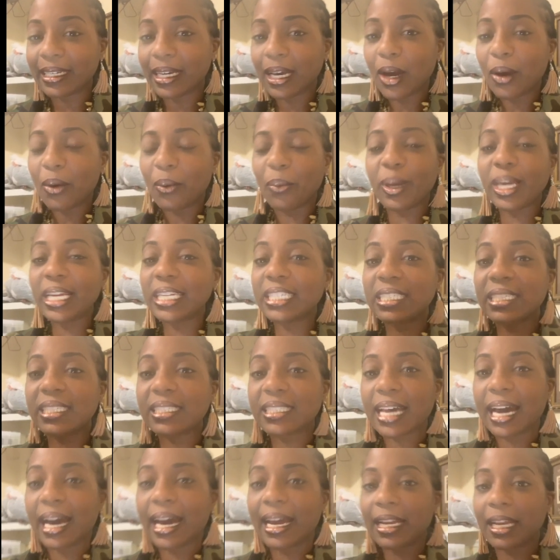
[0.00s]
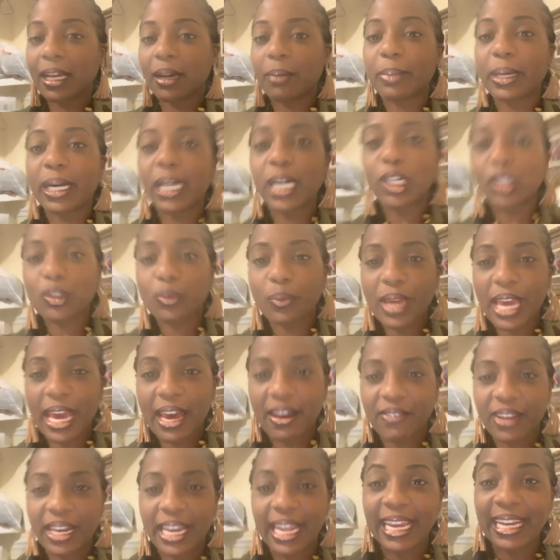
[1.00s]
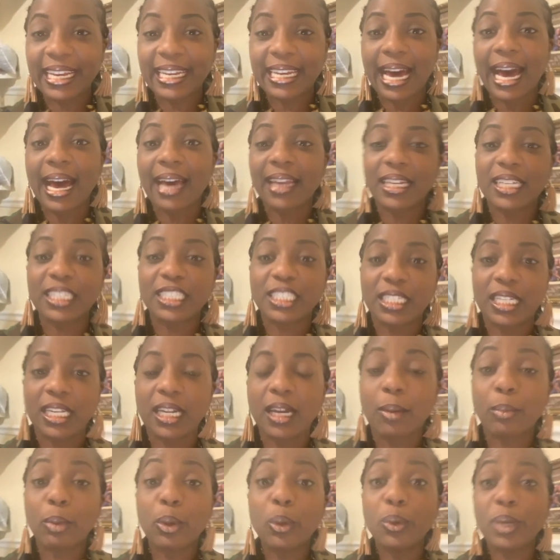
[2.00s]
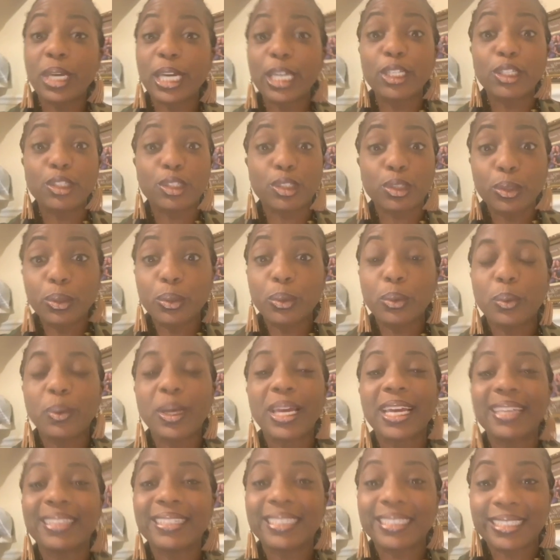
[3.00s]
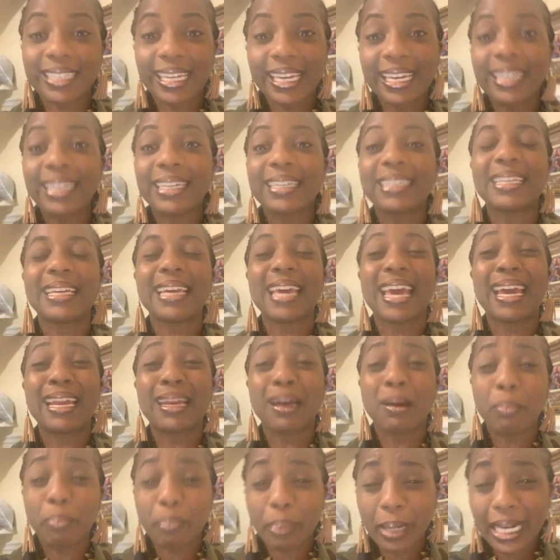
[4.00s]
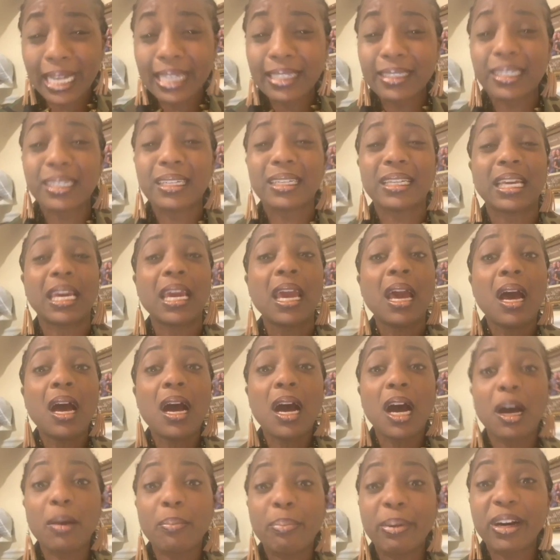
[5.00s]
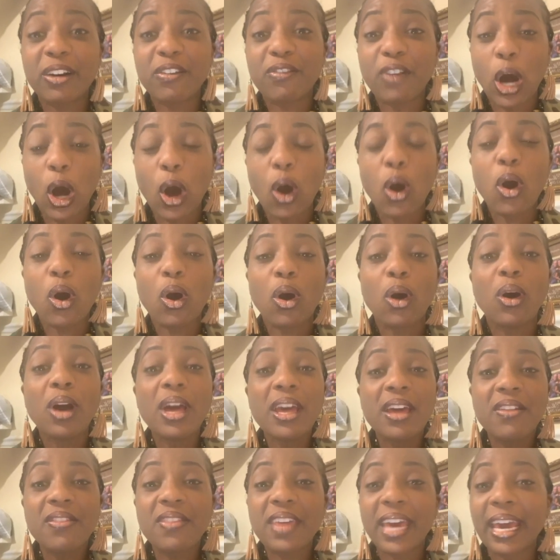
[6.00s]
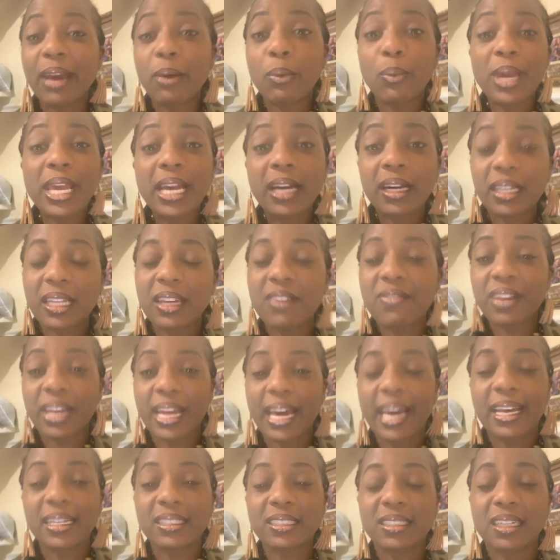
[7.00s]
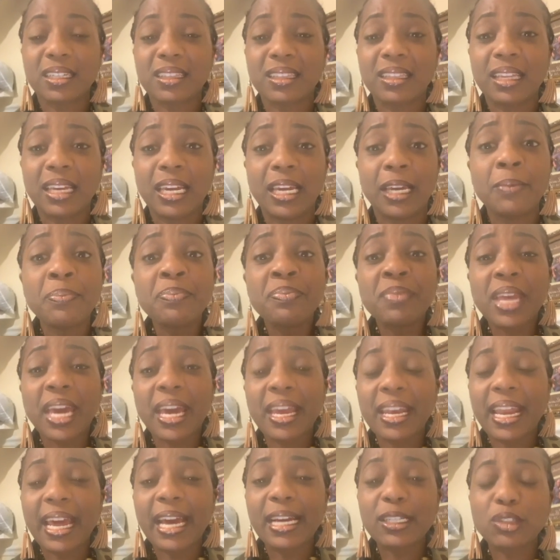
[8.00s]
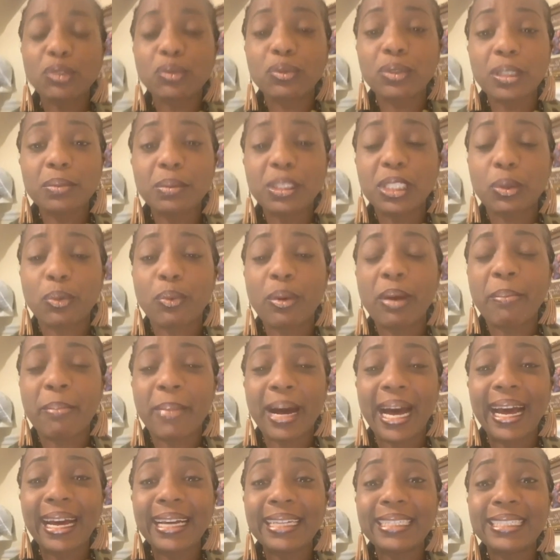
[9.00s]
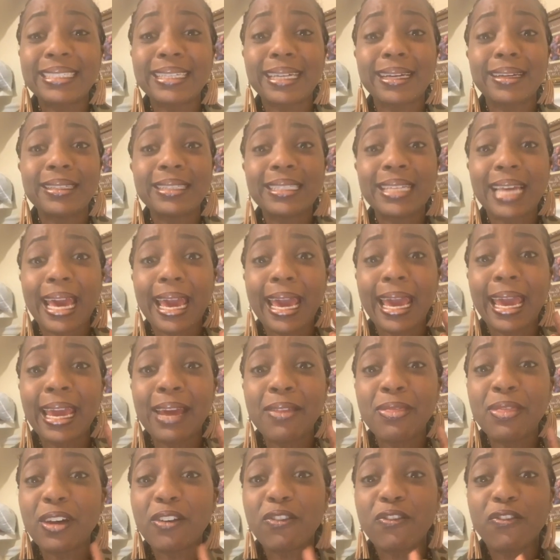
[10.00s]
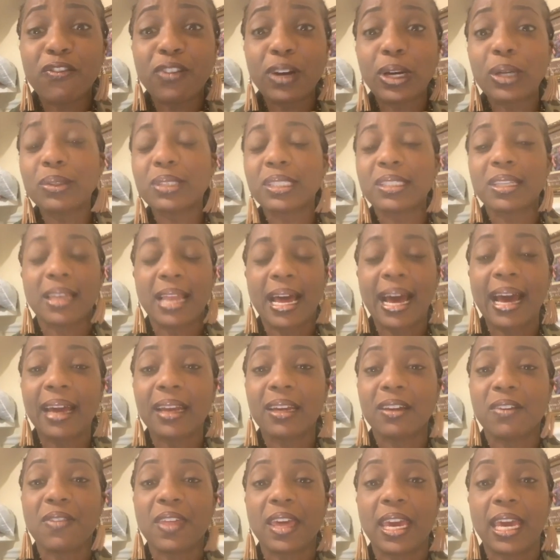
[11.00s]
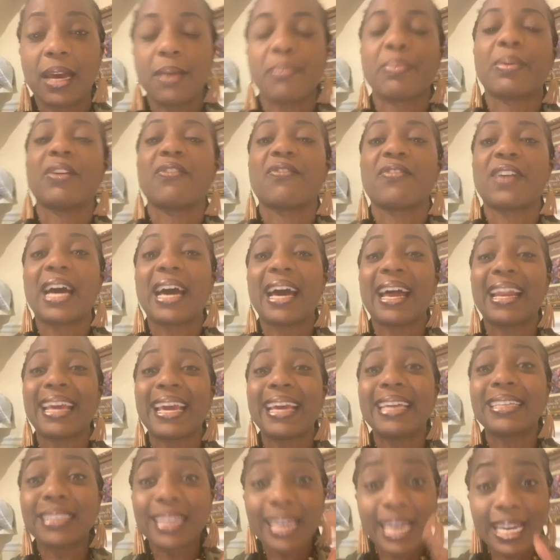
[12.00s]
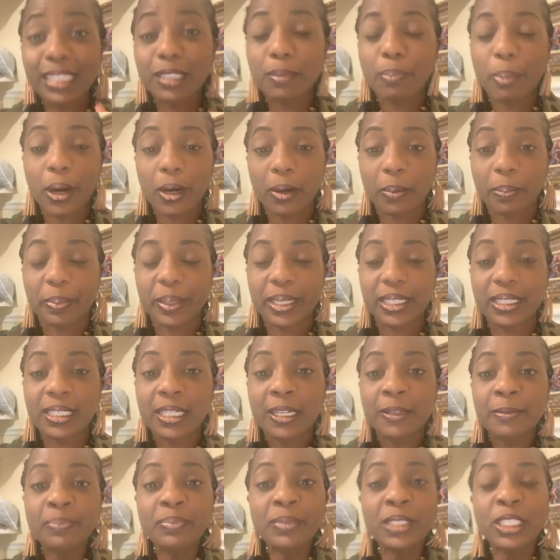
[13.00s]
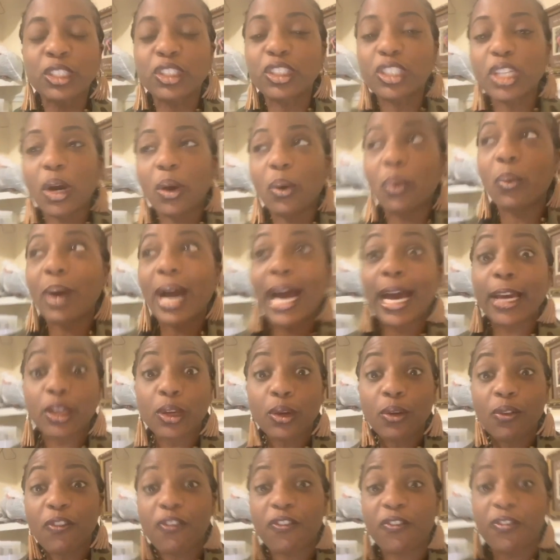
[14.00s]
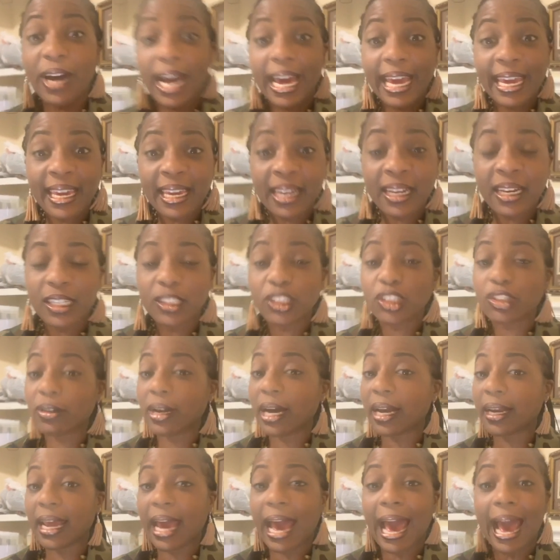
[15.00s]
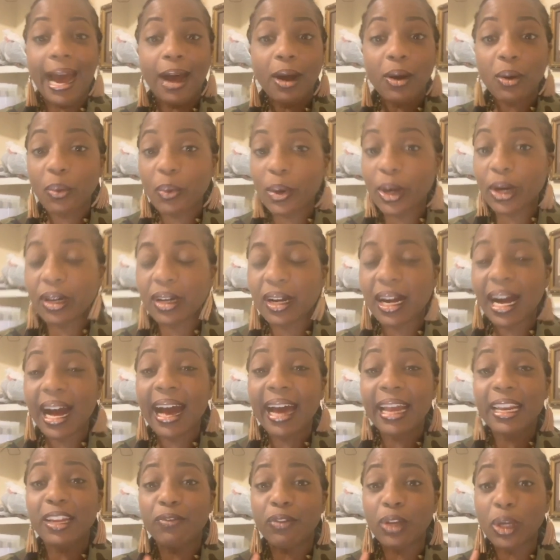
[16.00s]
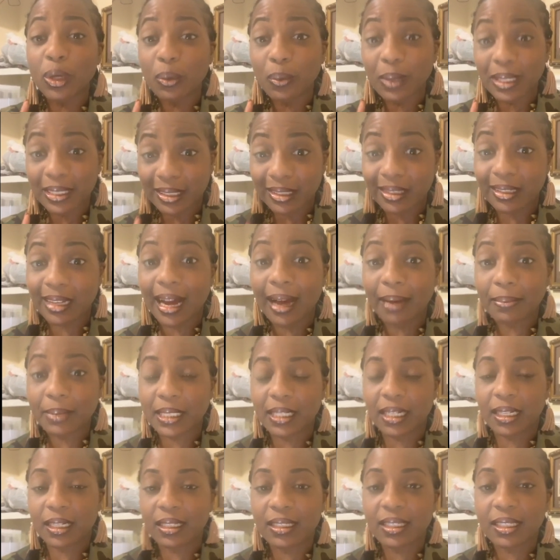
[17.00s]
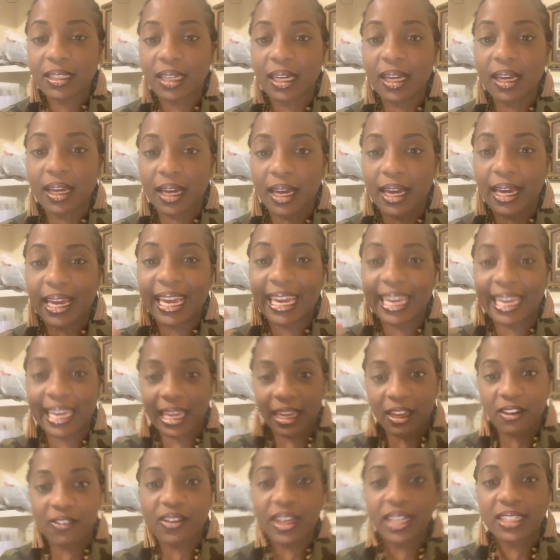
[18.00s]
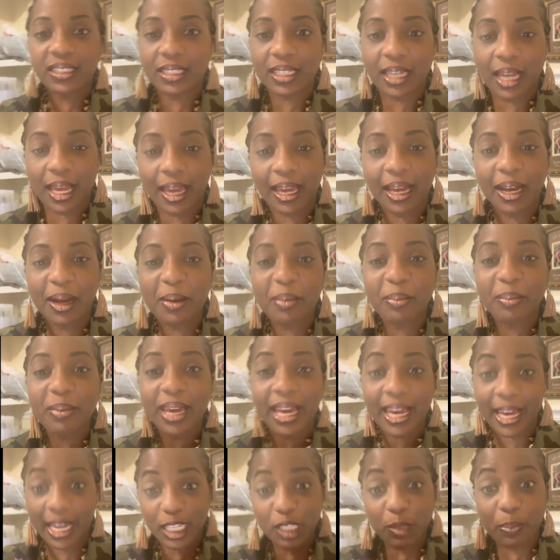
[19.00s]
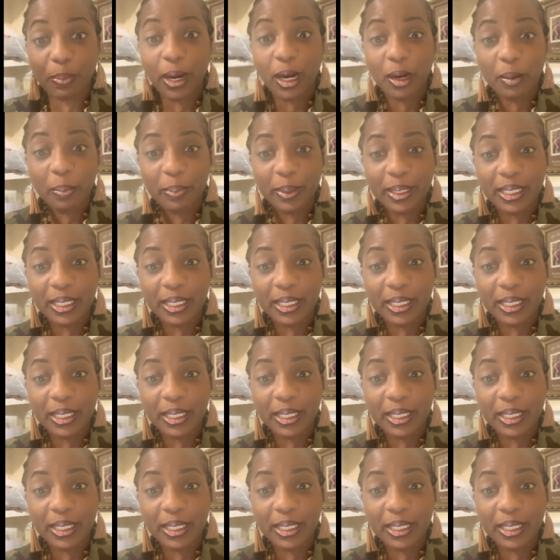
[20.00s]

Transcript: we just out there because we haven't acknowledged him who can do exceedingly and abundantly above all that we could even ask a thing. And that scripture reminds us in the first line of the Amplified is His purpose. So while you fighting and trying to outwork God, if you would stop, sit, and seek and give it to Him, His purpose,